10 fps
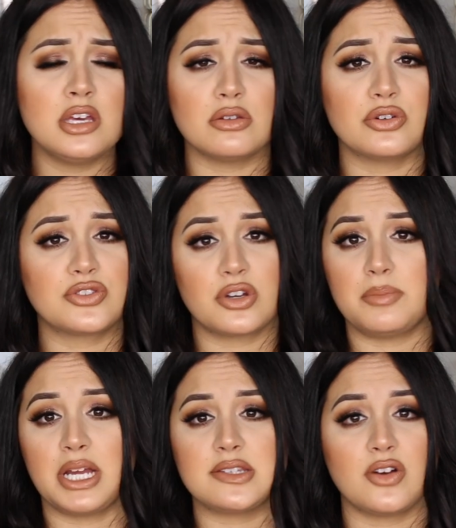It looks
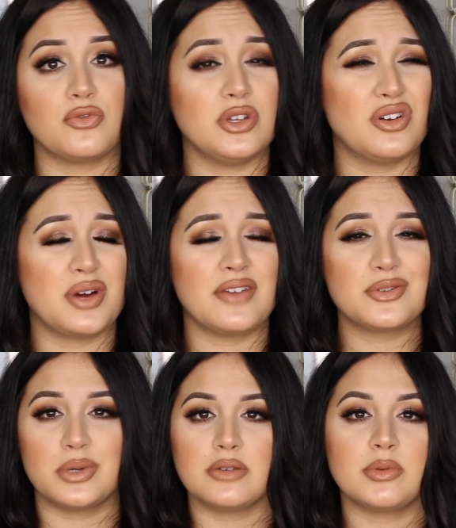good by itself. You don't have
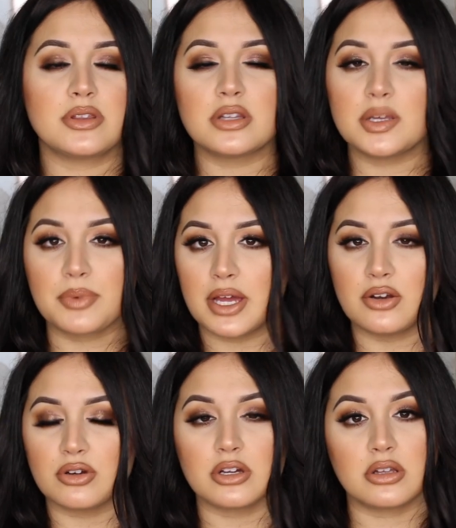to wear it with a lip
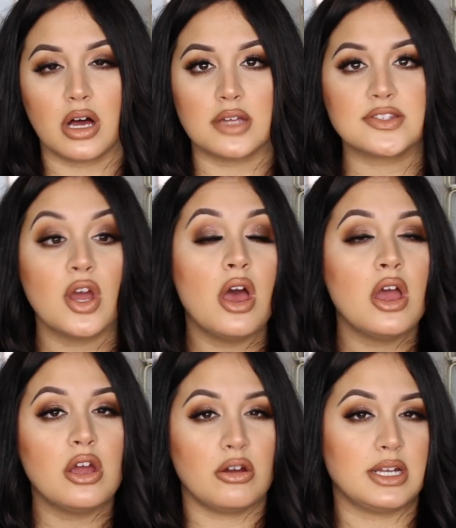liner or a gloss
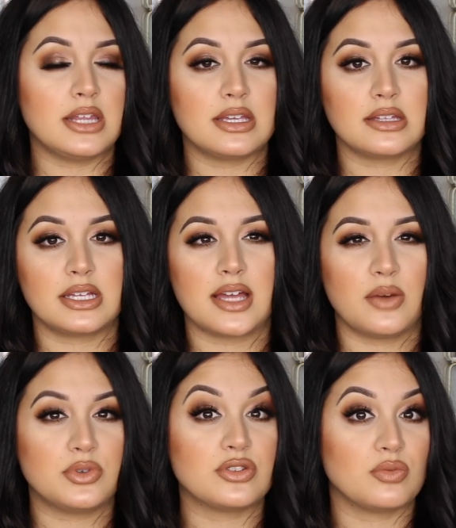or anything like
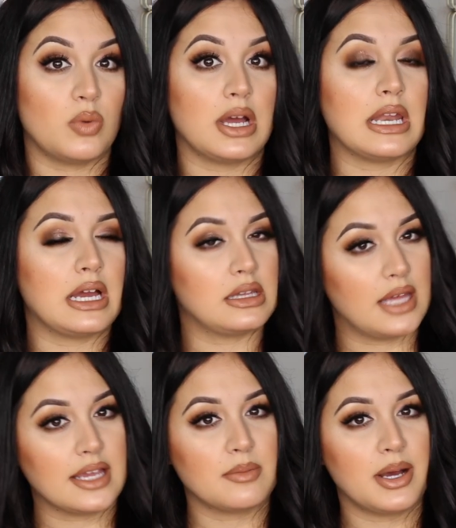that, which is what I
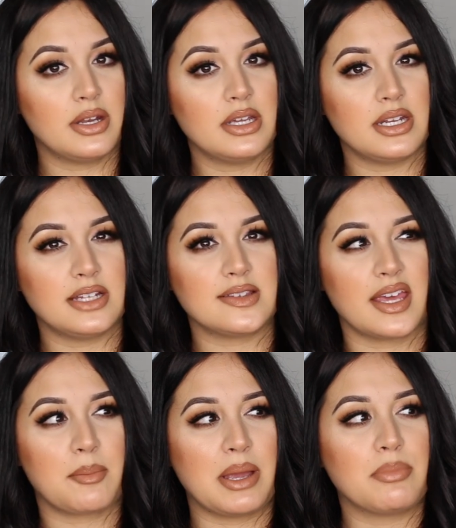like about it. It's
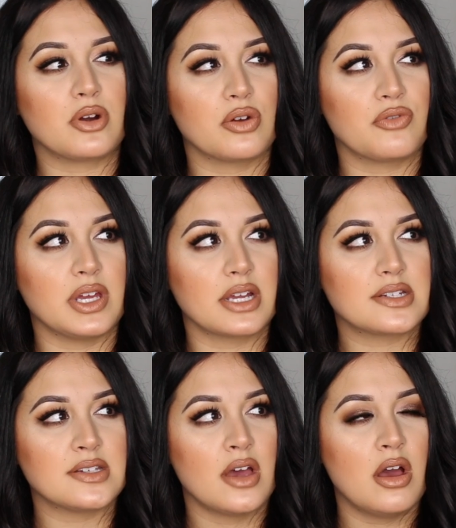like my
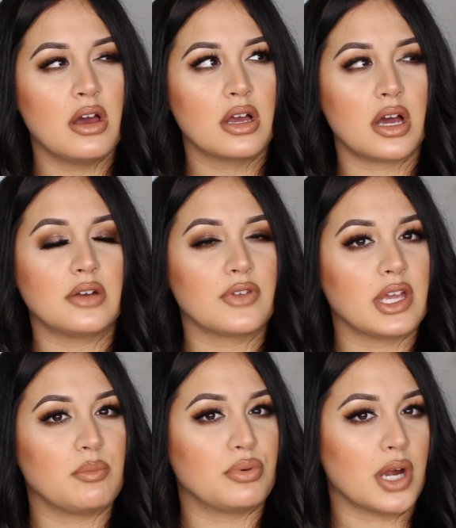perfect kind of
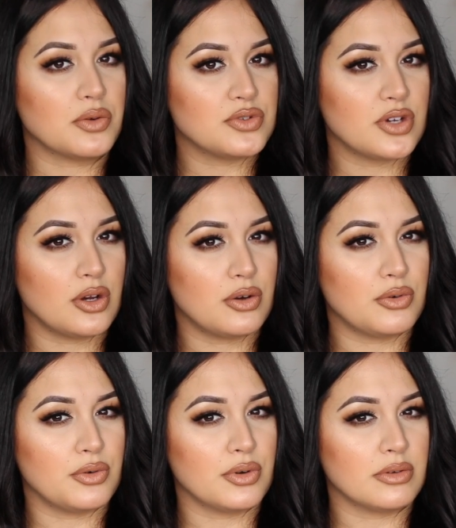like brown
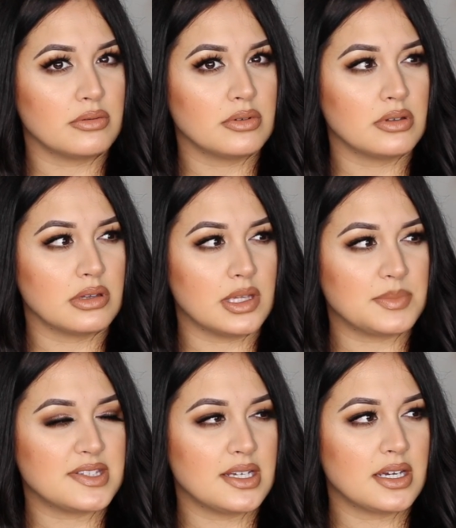tone
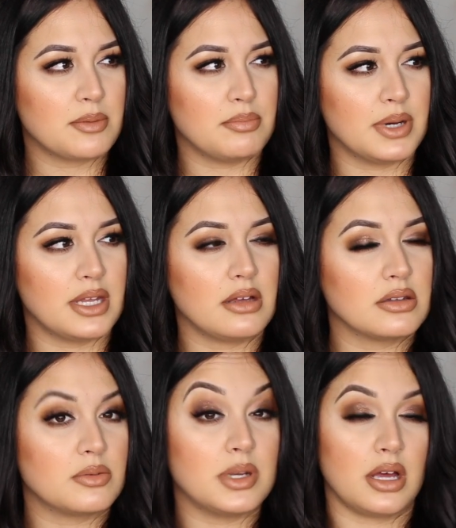lipstick, but a
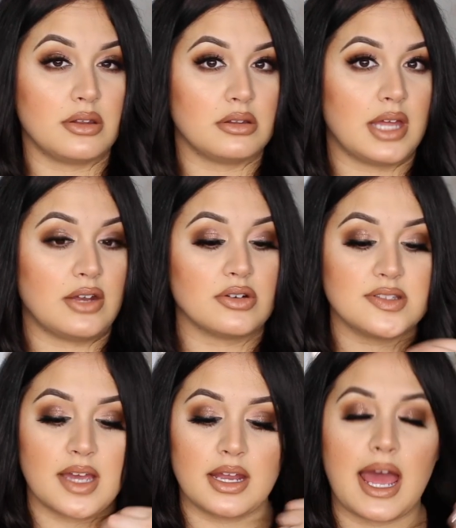little bit on the lighter
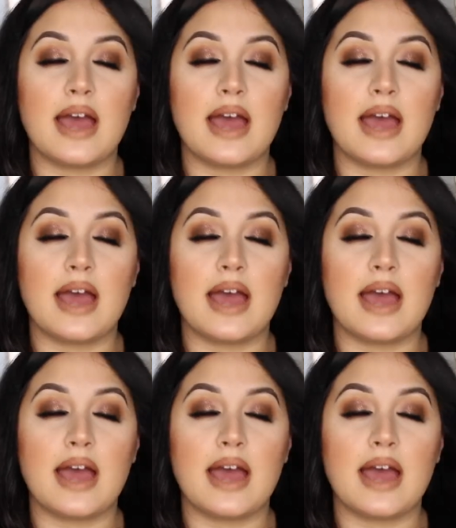side.